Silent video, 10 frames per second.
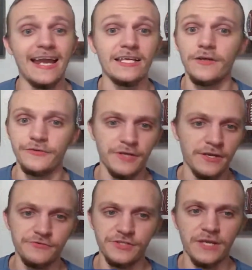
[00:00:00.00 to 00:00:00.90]
any other
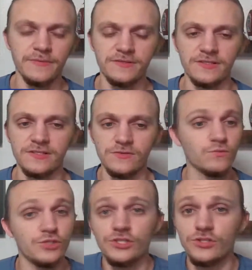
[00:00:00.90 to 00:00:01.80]
Gators game this
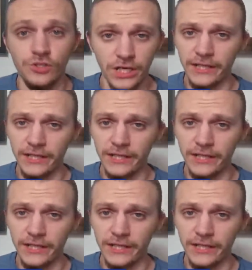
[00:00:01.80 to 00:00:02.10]
season, which is good.